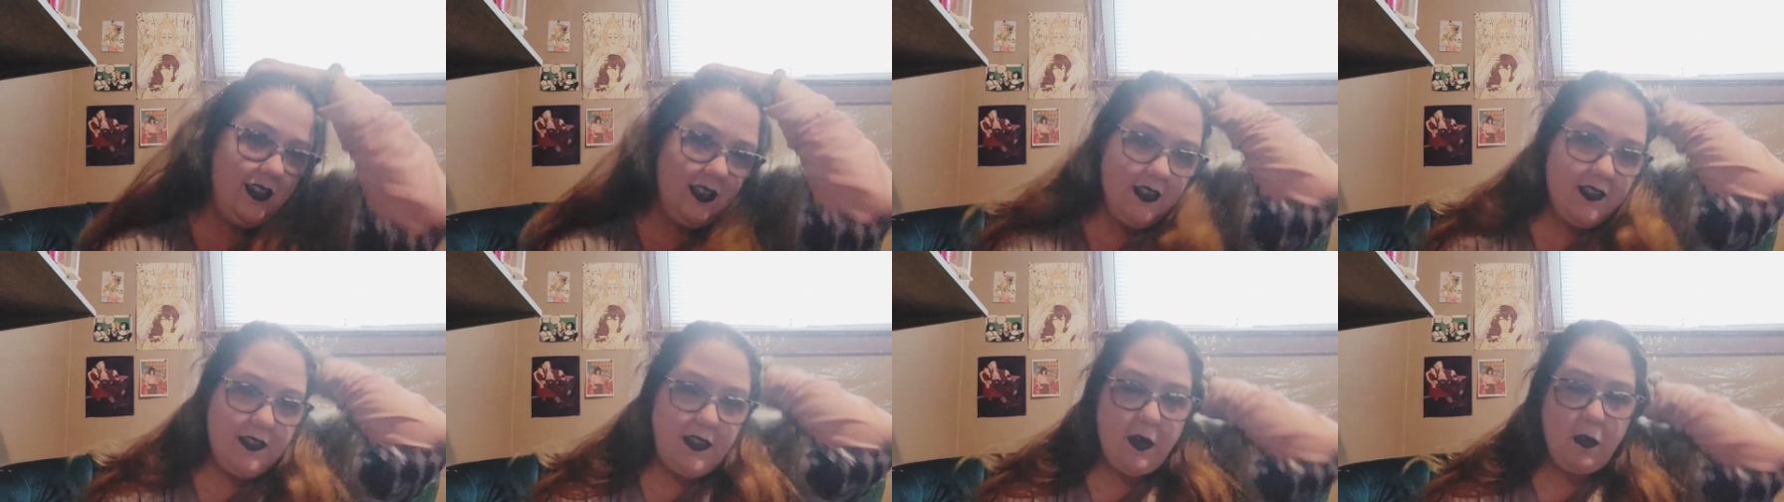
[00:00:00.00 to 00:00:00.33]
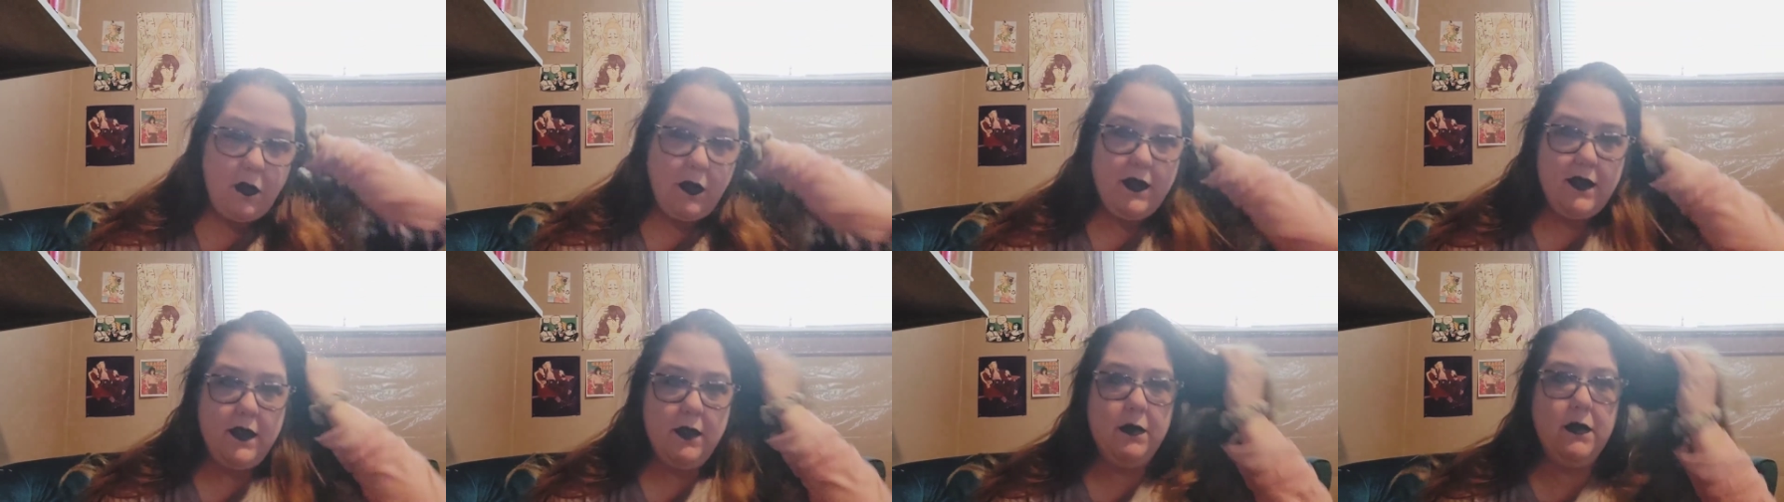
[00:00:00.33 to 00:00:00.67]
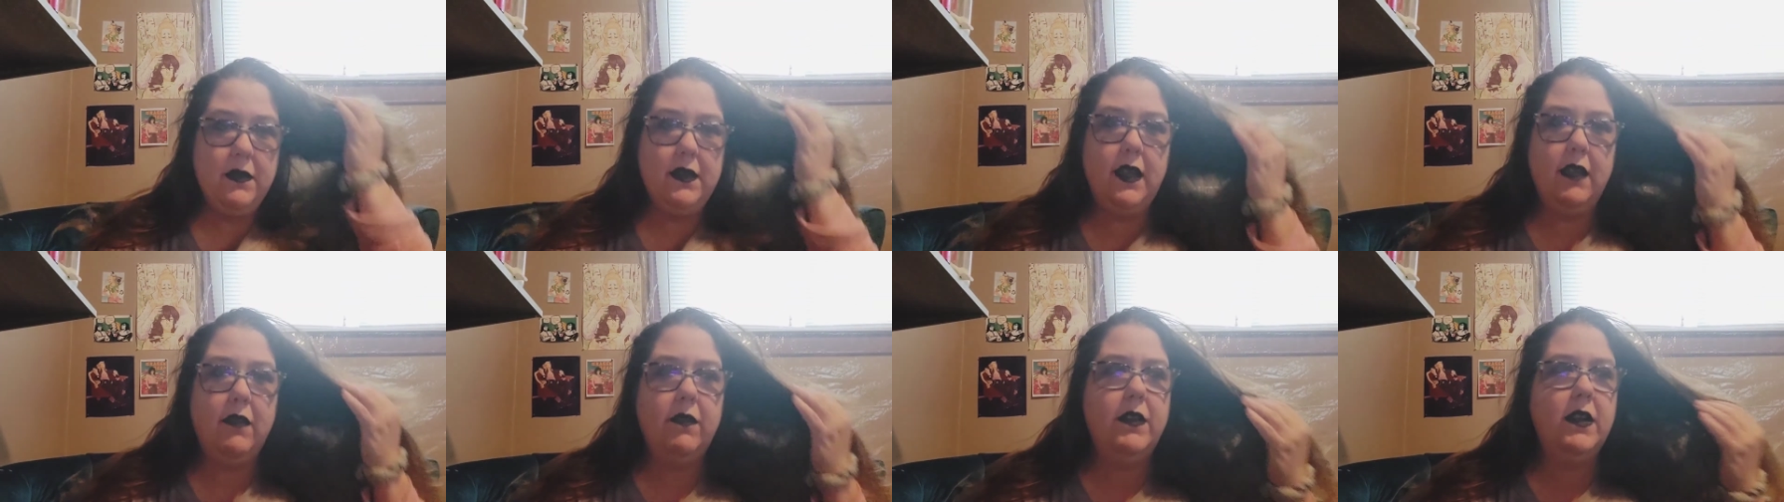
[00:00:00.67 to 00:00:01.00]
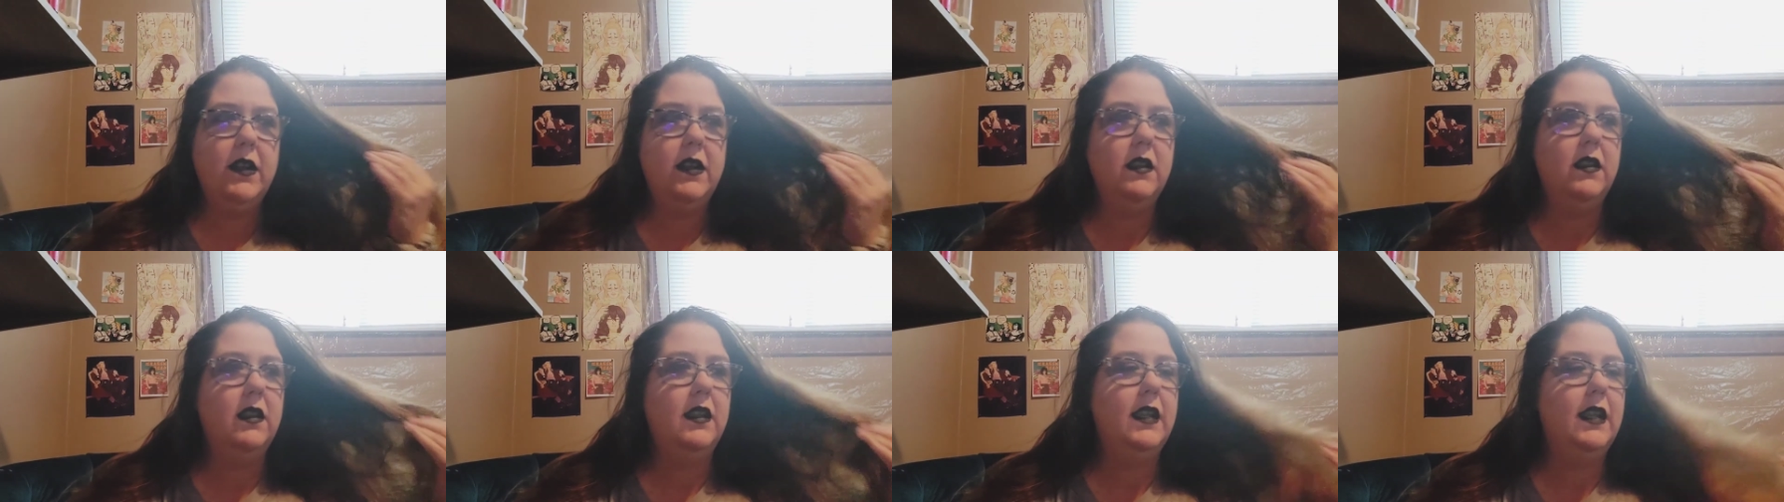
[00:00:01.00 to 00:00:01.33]
There were some
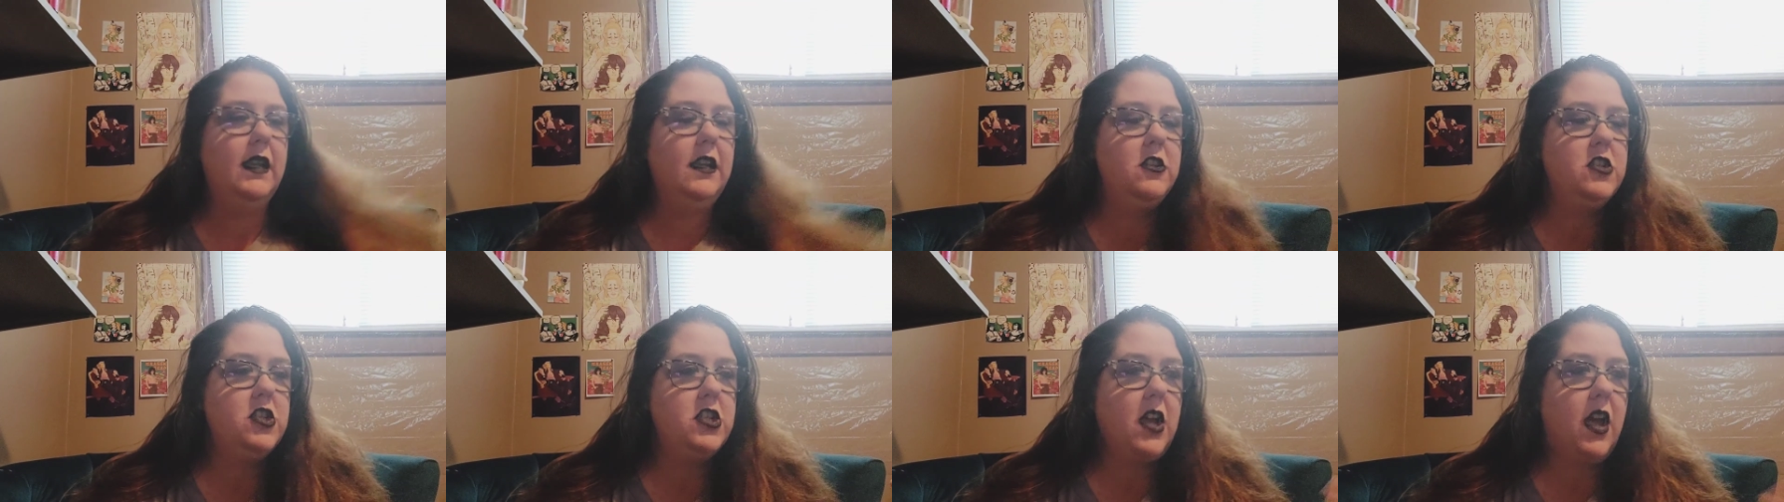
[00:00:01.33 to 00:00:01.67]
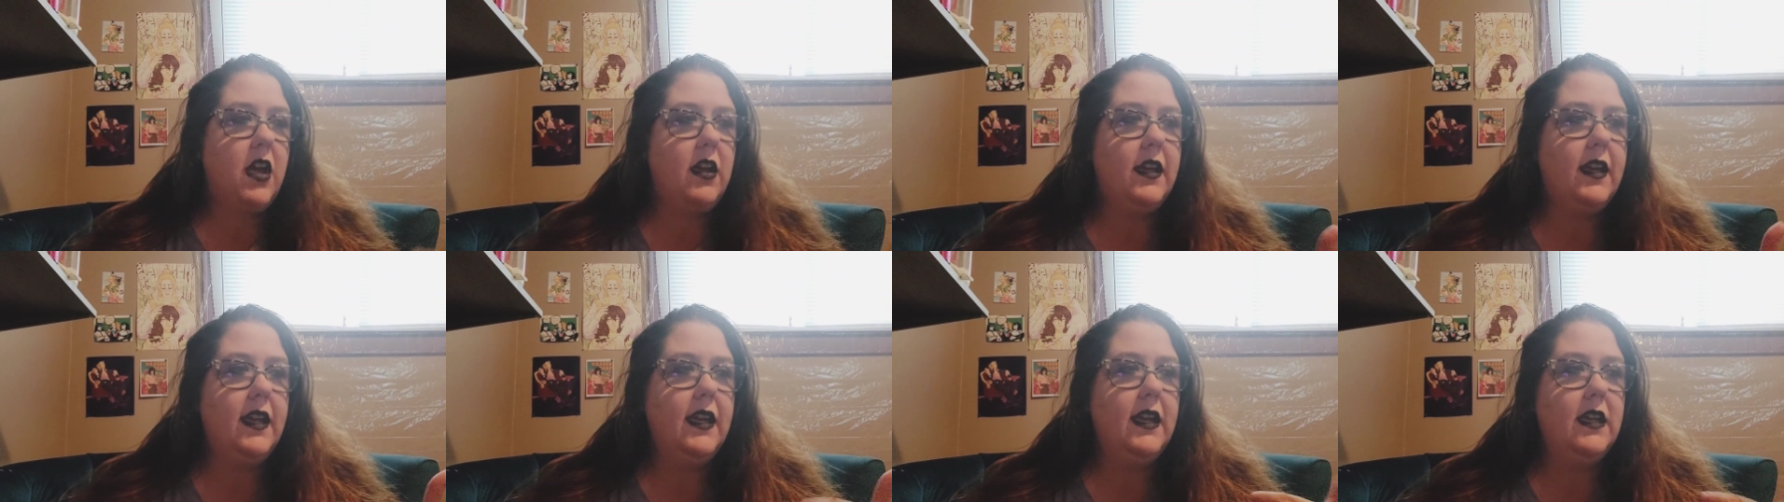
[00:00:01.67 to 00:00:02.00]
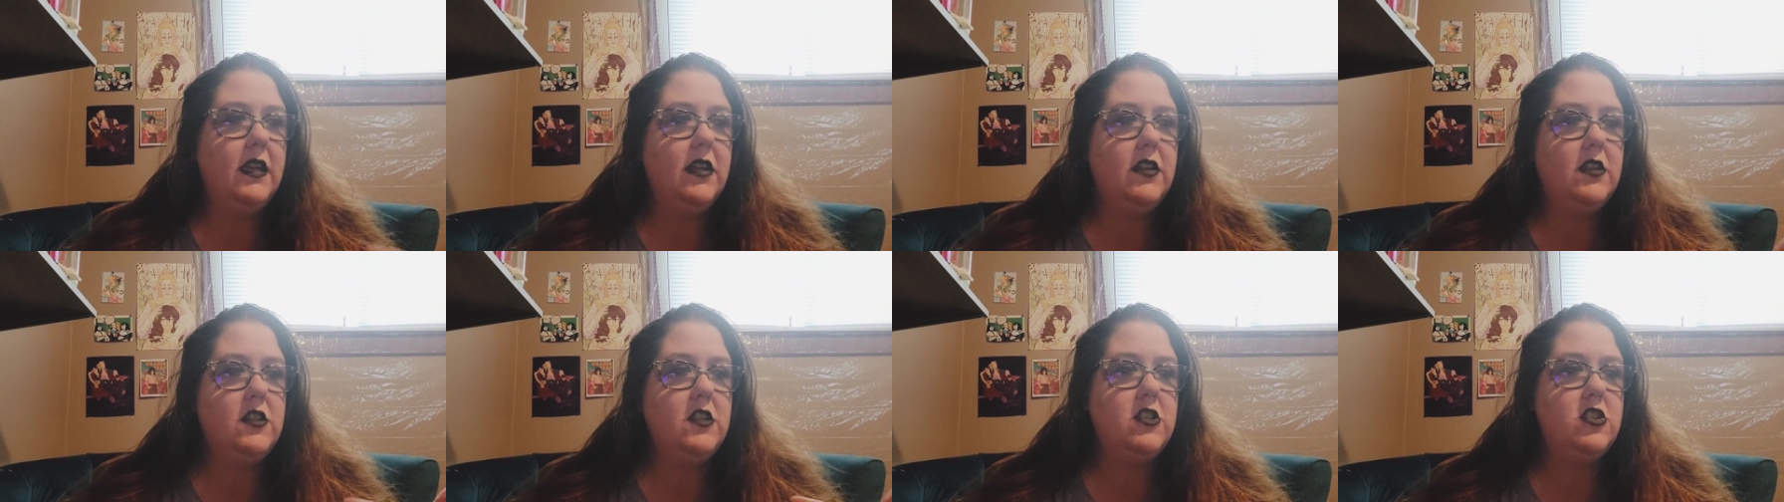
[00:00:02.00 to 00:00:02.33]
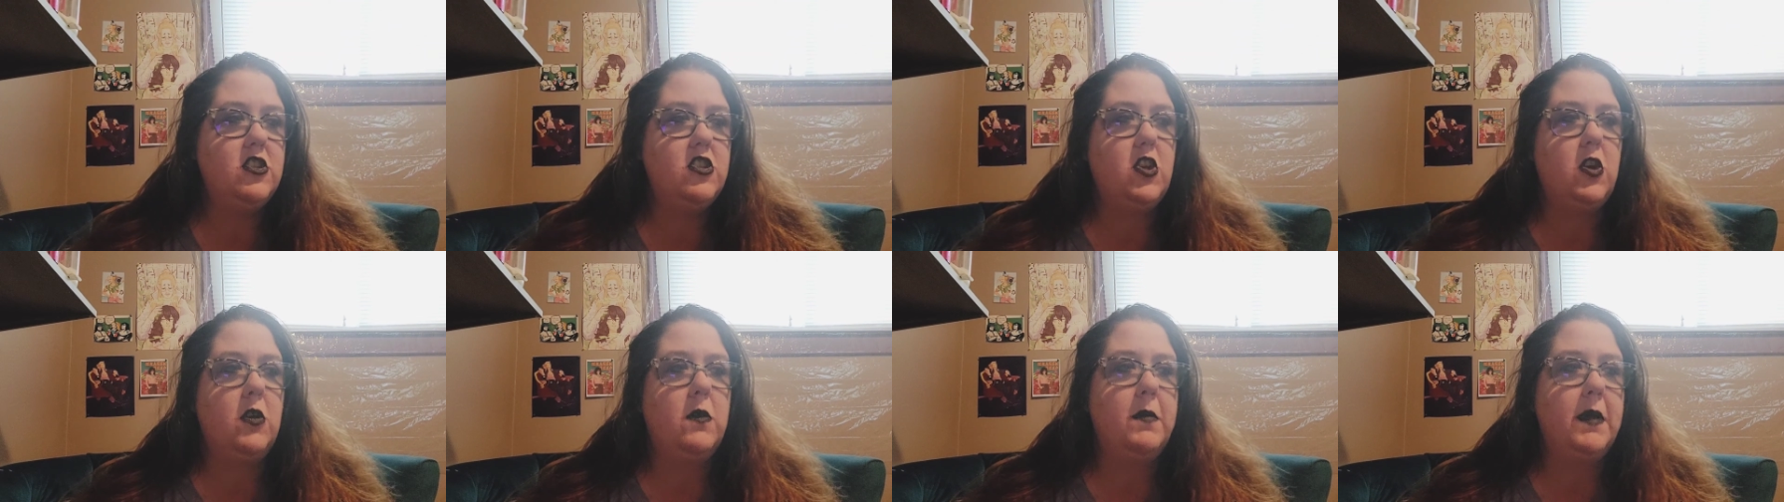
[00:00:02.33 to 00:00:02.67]
definitely shocking and
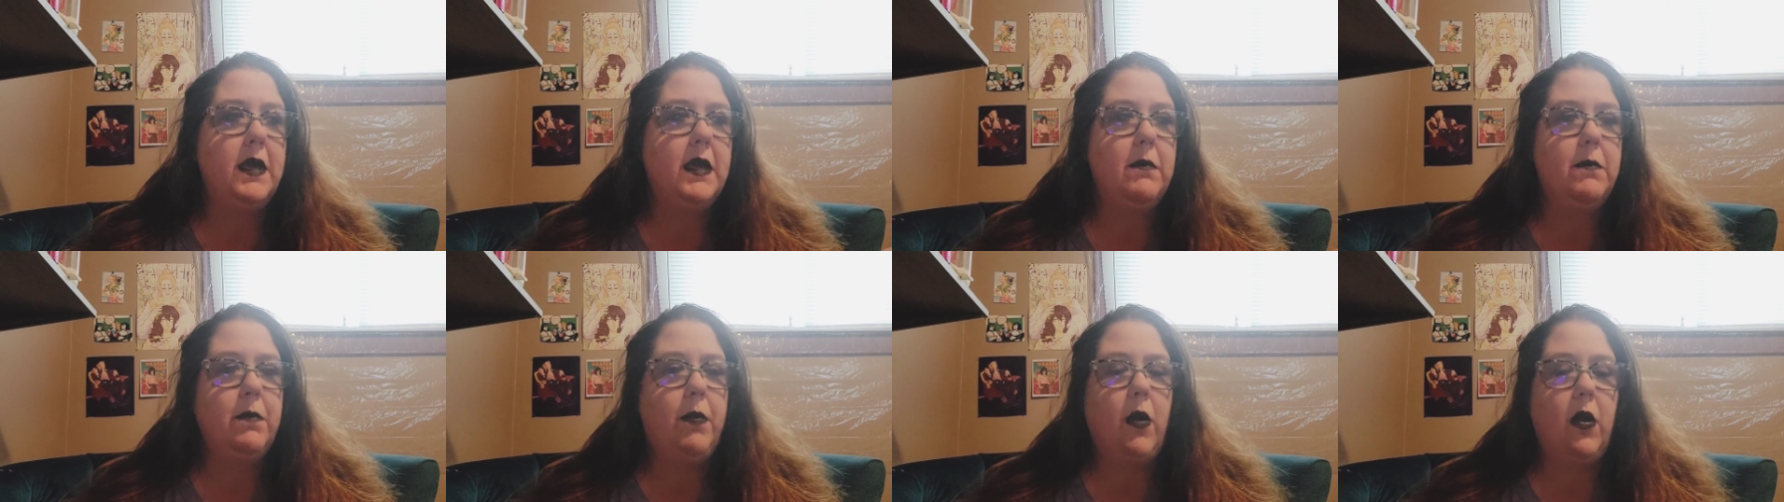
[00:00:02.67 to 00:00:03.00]
disturbing